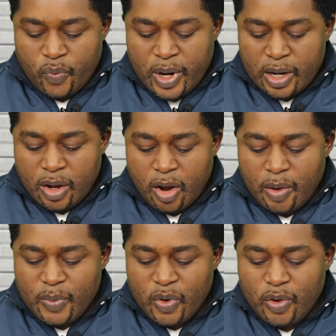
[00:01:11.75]
will
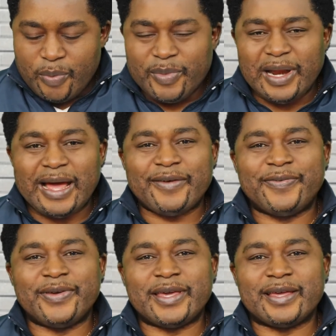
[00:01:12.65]
come home
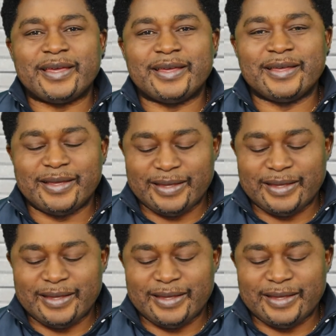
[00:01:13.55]
laughing